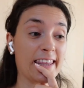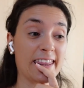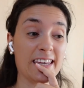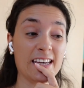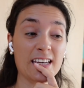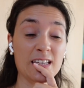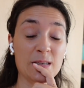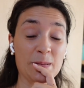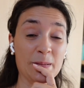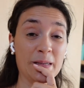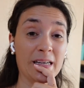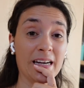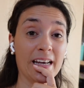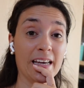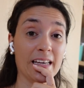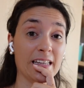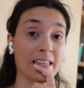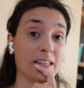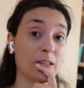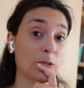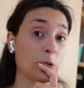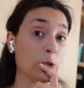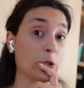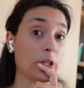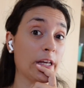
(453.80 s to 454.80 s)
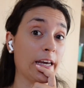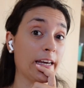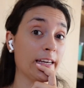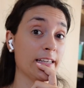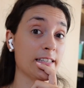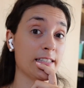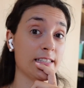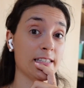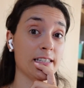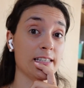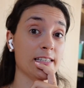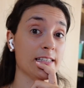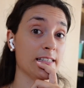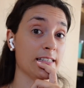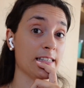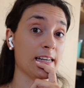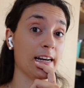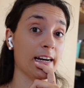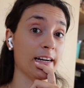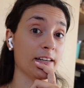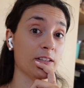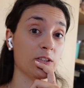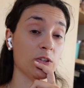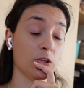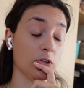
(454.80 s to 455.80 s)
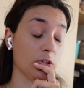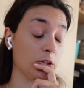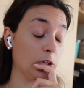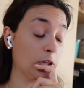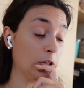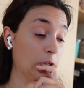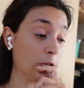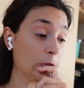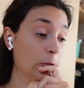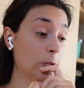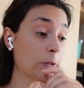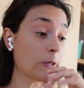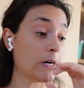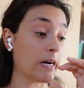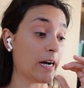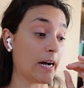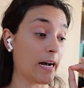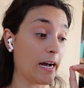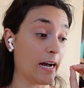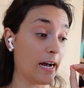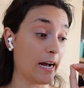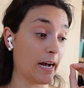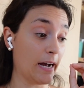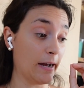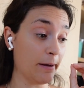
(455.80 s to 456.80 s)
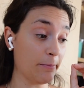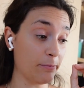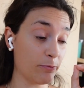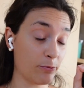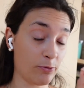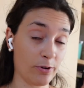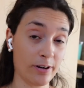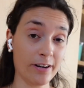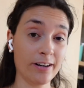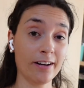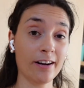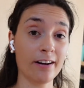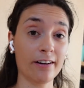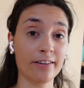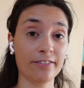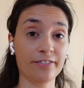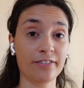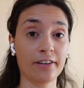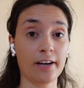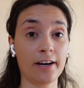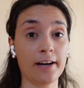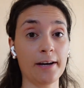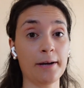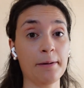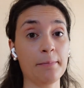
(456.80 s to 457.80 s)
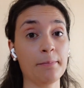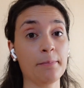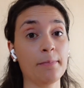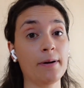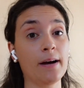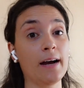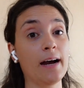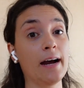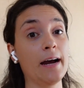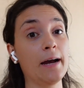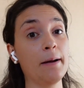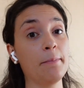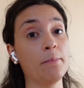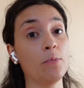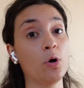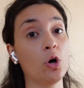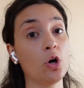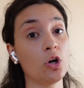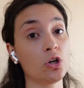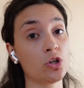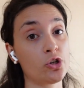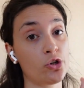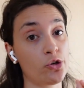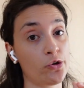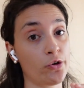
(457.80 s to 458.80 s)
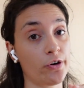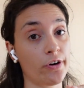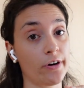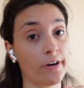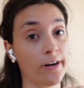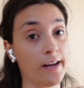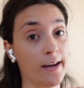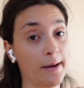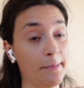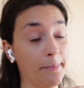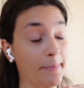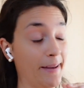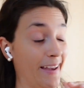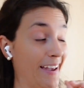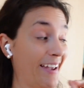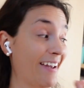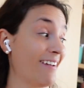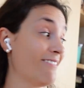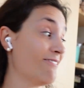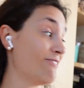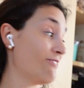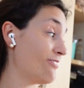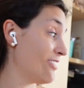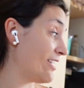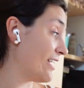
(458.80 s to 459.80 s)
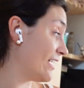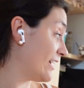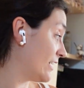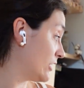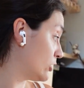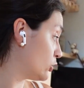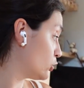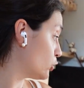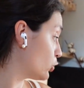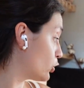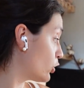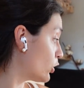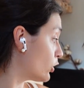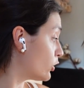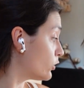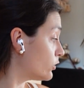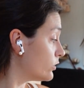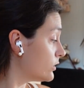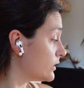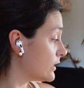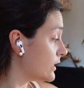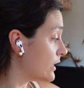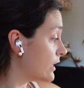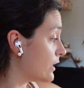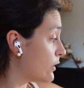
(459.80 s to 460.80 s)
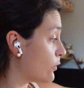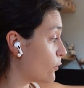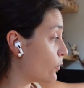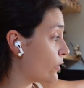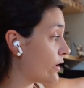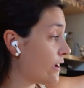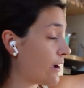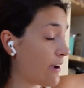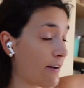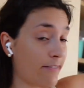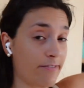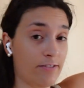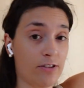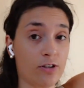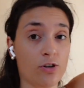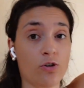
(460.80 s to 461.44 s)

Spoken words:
think it's been like 2 days since I talked to you. I'm running out of time. I'm all sugared up and ready to go. We have the